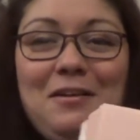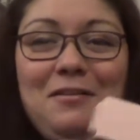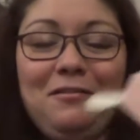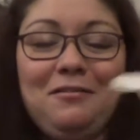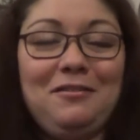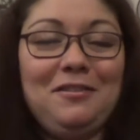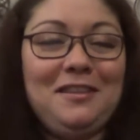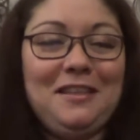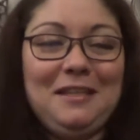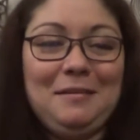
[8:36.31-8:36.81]

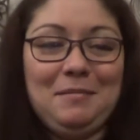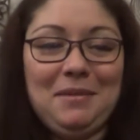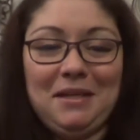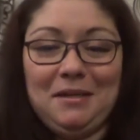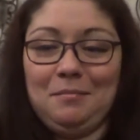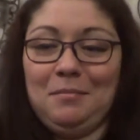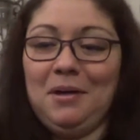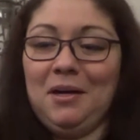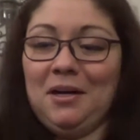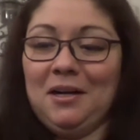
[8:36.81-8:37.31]
really
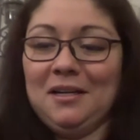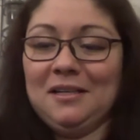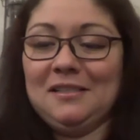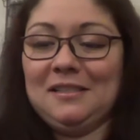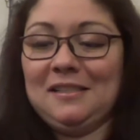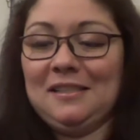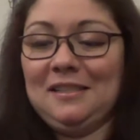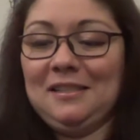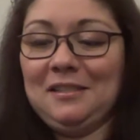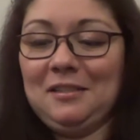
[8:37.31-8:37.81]
big
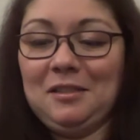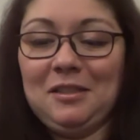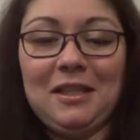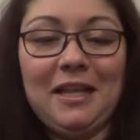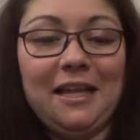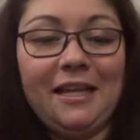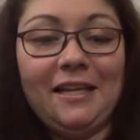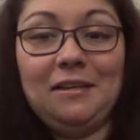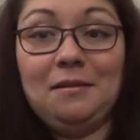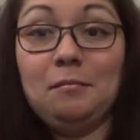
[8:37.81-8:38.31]
box, little
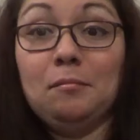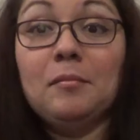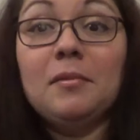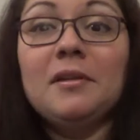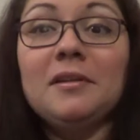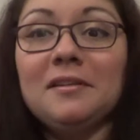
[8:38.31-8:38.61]
item.